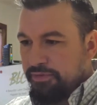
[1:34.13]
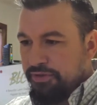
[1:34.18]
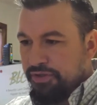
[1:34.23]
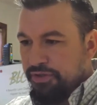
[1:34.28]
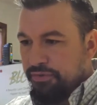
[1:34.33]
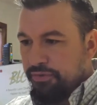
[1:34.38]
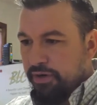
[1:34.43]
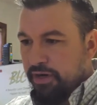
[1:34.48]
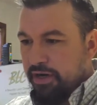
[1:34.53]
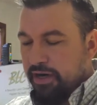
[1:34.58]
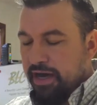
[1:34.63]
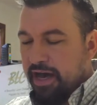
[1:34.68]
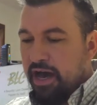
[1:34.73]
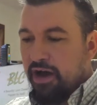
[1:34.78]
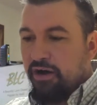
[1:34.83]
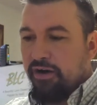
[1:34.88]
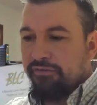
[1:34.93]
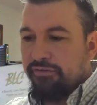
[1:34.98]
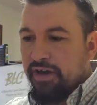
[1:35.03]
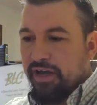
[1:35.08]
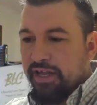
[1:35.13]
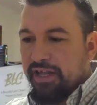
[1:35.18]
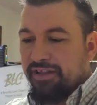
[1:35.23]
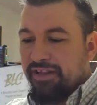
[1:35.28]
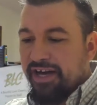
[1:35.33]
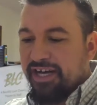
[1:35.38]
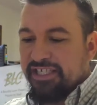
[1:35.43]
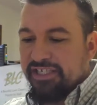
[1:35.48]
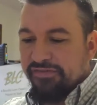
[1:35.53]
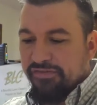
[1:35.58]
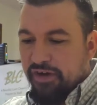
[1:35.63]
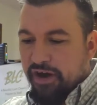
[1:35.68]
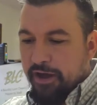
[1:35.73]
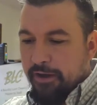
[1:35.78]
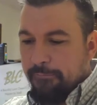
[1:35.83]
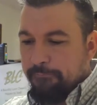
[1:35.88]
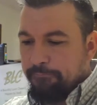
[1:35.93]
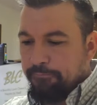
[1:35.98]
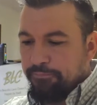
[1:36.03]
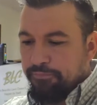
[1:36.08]
to uh, how I've got to classify
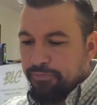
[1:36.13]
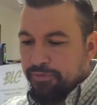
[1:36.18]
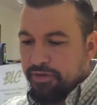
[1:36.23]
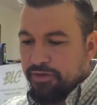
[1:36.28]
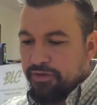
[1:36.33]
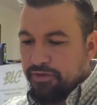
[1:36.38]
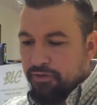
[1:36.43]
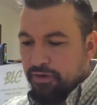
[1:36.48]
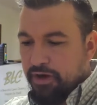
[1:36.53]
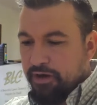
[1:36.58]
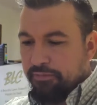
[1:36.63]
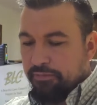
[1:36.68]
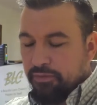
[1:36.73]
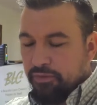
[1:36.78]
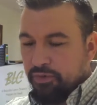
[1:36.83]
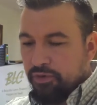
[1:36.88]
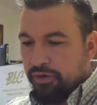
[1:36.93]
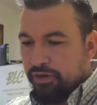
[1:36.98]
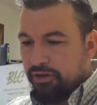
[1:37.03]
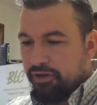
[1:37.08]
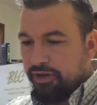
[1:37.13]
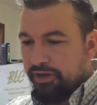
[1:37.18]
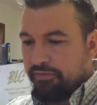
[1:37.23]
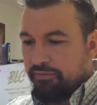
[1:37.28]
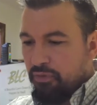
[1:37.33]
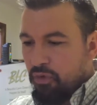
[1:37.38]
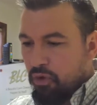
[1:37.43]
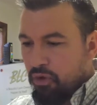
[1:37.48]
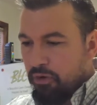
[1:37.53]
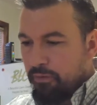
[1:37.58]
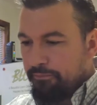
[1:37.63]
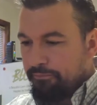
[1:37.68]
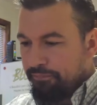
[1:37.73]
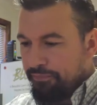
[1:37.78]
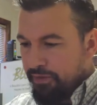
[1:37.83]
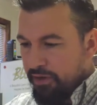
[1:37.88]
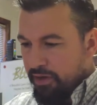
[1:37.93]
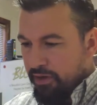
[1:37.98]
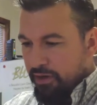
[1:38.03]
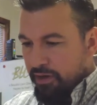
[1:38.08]
it. So I'm going to click more.
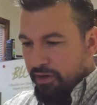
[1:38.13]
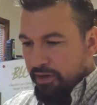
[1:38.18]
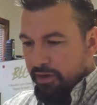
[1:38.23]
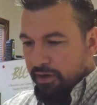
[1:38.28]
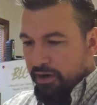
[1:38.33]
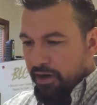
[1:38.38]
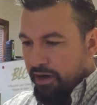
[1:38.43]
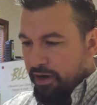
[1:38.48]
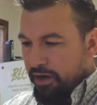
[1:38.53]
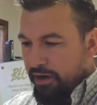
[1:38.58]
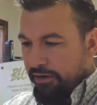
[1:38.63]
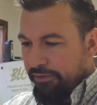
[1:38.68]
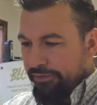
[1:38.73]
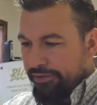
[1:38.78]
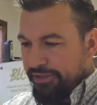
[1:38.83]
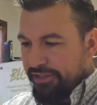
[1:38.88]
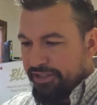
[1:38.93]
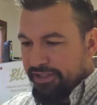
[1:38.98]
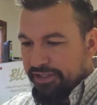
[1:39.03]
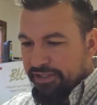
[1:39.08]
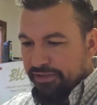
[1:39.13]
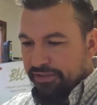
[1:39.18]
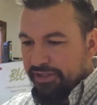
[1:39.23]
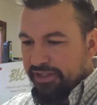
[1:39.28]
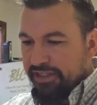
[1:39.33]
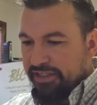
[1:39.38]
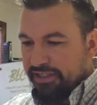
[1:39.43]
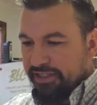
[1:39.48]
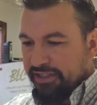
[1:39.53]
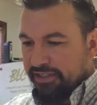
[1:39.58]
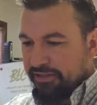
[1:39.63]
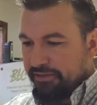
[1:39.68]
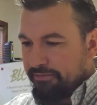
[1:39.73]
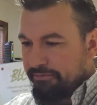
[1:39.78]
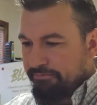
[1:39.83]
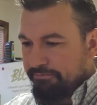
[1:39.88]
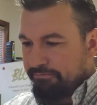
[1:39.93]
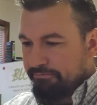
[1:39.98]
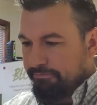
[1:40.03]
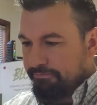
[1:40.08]
Uh, we'll just do these
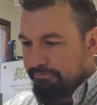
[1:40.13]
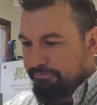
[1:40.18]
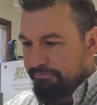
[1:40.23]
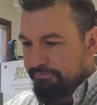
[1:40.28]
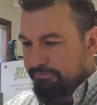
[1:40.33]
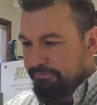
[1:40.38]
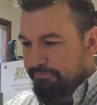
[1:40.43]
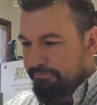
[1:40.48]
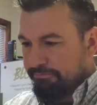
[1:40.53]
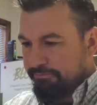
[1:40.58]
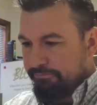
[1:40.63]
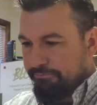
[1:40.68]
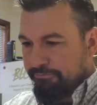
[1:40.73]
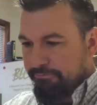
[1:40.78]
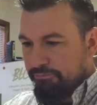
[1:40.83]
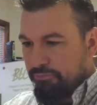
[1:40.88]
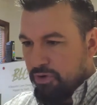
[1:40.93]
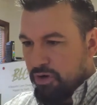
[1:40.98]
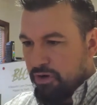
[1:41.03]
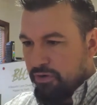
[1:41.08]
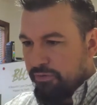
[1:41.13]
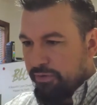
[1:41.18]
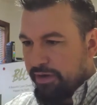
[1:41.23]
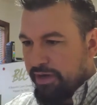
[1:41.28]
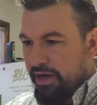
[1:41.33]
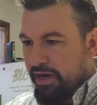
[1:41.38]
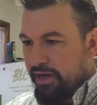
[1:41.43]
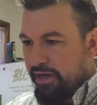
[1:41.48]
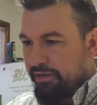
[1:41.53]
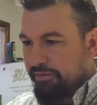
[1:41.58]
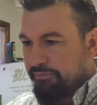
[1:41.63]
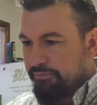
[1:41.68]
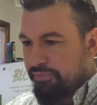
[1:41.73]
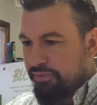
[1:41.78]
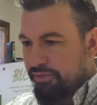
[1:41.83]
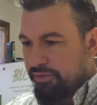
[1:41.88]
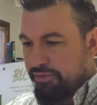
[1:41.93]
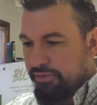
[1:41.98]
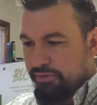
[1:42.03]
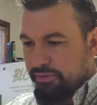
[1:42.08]
as where we got.
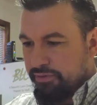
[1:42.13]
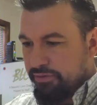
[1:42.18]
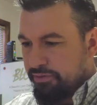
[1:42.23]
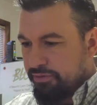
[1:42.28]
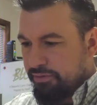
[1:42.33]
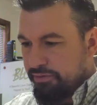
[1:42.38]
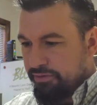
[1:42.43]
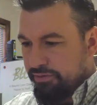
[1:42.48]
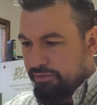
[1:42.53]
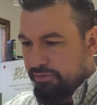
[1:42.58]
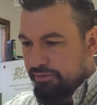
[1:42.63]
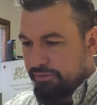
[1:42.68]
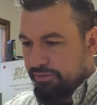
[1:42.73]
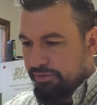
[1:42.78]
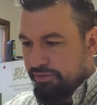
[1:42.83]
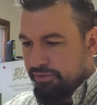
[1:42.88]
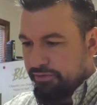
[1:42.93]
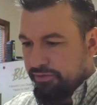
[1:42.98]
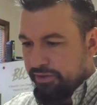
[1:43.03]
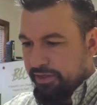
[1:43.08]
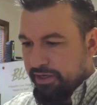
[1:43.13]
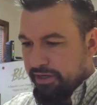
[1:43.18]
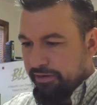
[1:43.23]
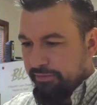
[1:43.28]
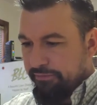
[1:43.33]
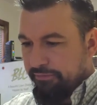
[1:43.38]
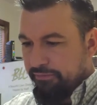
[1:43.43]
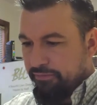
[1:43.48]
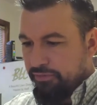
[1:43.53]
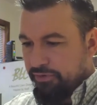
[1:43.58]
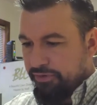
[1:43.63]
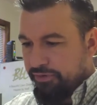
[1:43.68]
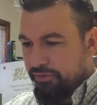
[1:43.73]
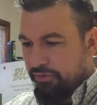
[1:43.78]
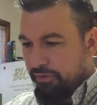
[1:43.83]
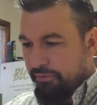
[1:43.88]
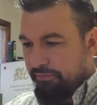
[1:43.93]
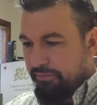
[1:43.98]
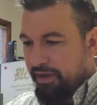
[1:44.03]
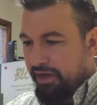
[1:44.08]
We'll do it at a, we'll
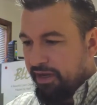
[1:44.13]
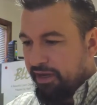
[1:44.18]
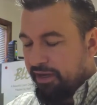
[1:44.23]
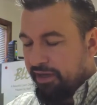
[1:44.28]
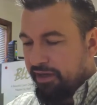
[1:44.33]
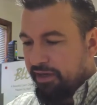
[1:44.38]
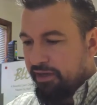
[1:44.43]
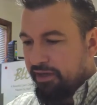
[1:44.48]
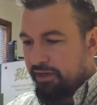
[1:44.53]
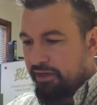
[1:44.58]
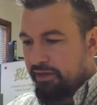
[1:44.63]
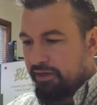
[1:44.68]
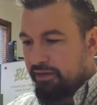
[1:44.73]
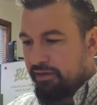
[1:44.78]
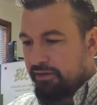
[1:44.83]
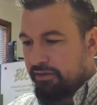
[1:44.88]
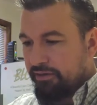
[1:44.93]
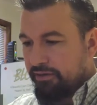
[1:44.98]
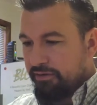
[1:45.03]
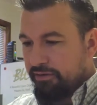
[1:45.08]
do a meeting.